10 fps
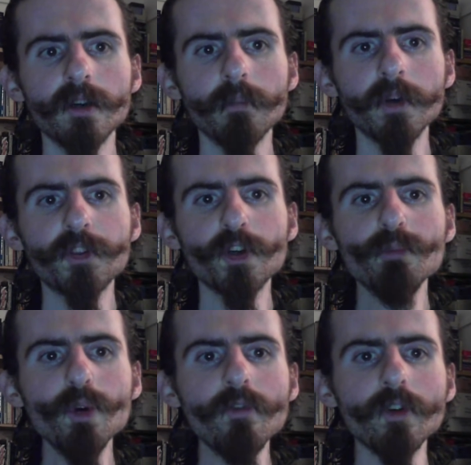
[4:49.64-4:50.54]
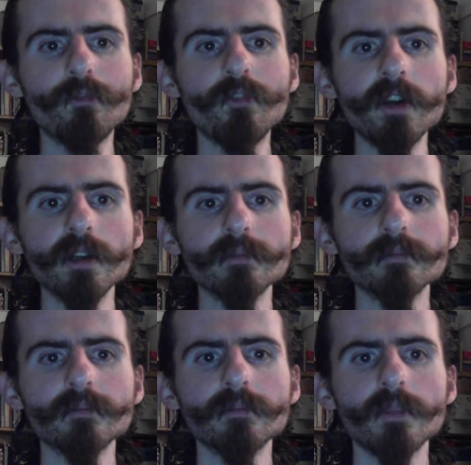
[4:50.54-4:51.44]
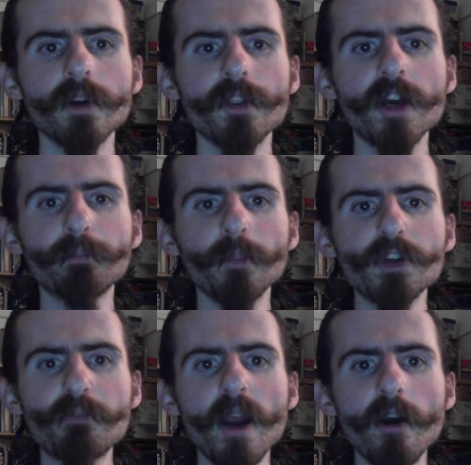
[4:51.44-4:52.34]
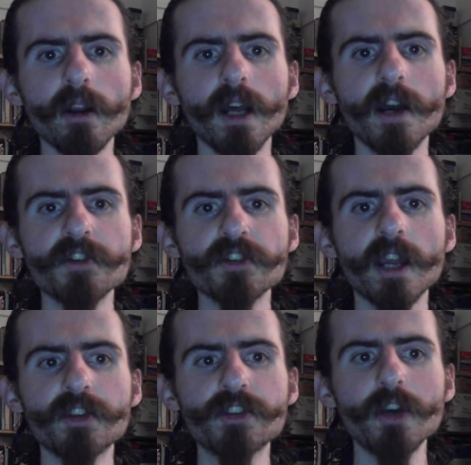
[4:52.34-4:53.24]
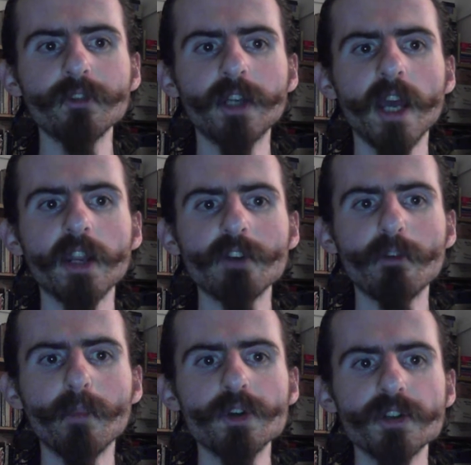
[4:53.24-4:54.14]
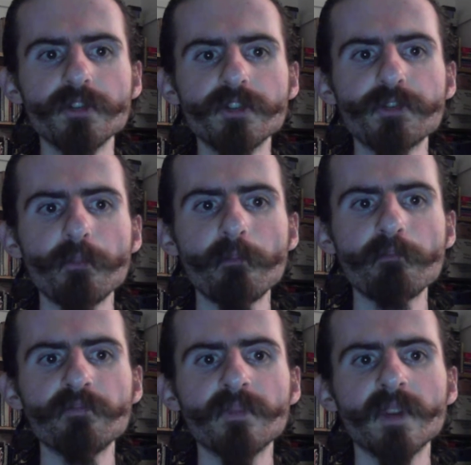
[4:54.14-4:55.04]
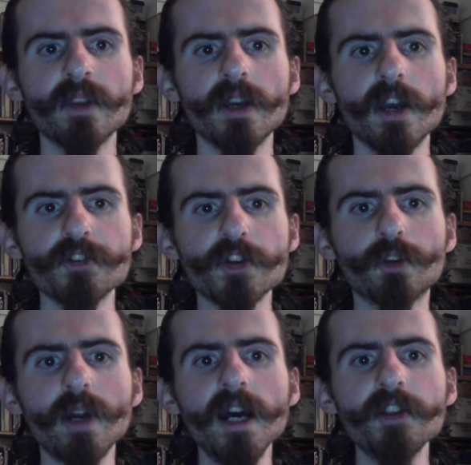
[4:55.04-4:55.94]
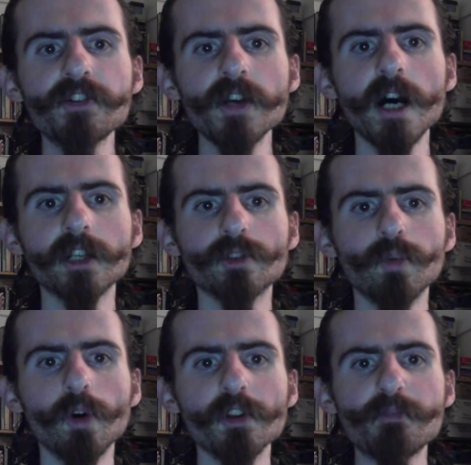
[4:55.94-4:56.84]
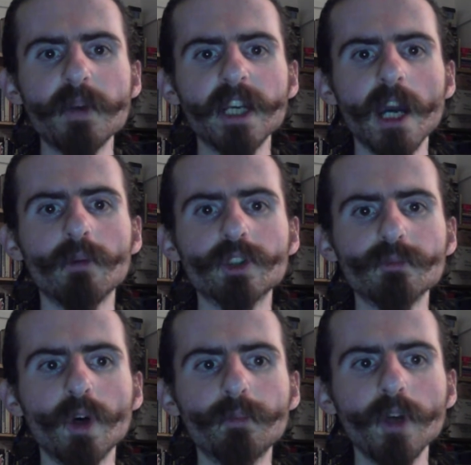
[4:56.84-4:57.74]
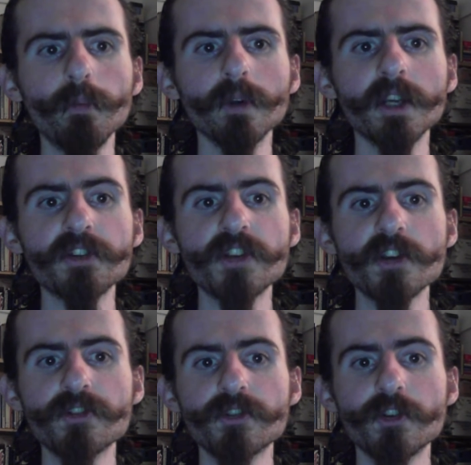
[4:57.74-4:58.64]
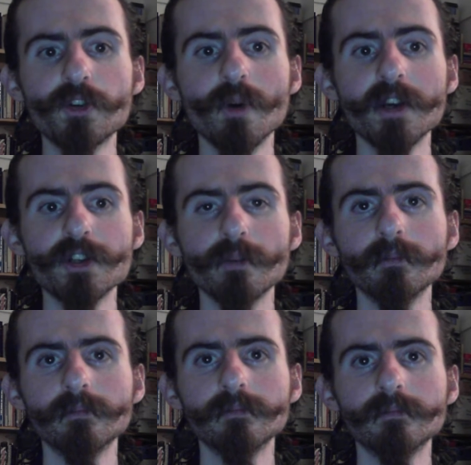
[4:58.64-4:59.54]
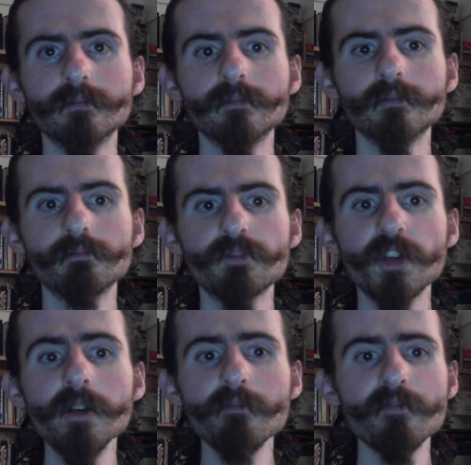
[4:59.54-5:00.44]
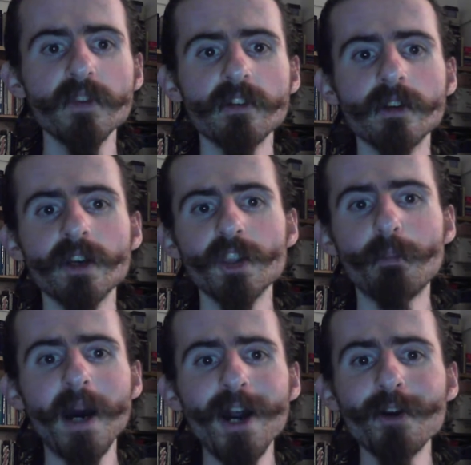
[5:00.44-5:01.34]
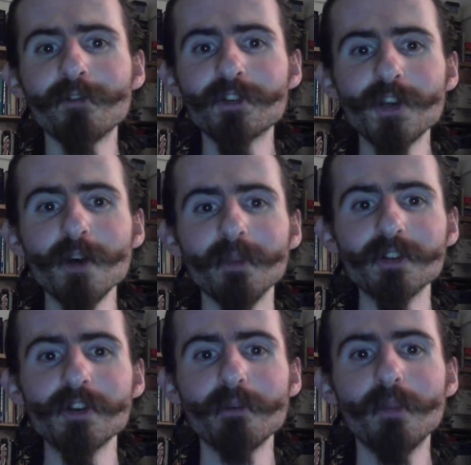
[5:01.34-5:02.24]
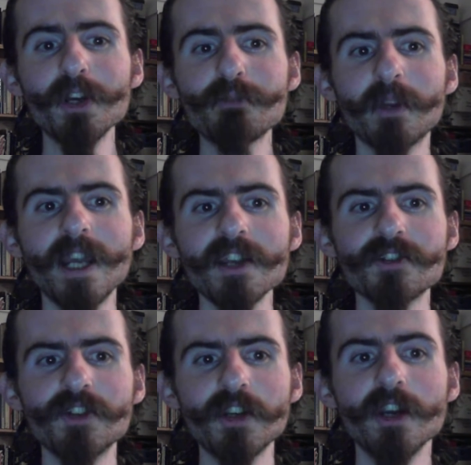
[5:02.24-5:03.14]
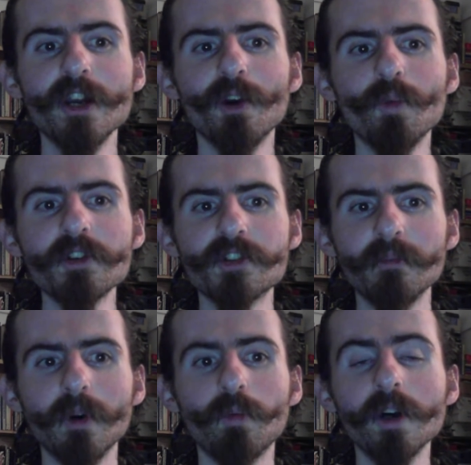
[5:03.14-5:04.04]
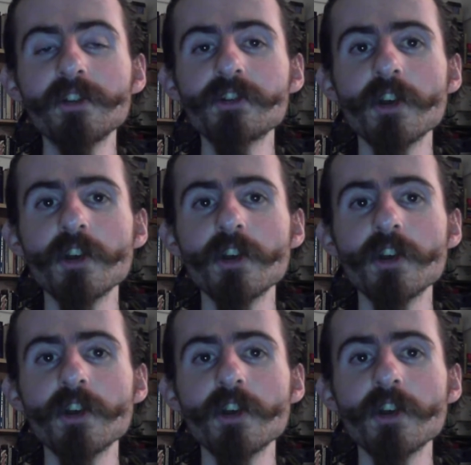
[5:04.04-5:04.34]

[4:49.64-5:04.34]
But the removal of fear, that most paralyzing and suffocating of emotions, is a grand start towards being able to more properly assess the situation. See? The power of discernment, perspicacity, wisdom, once,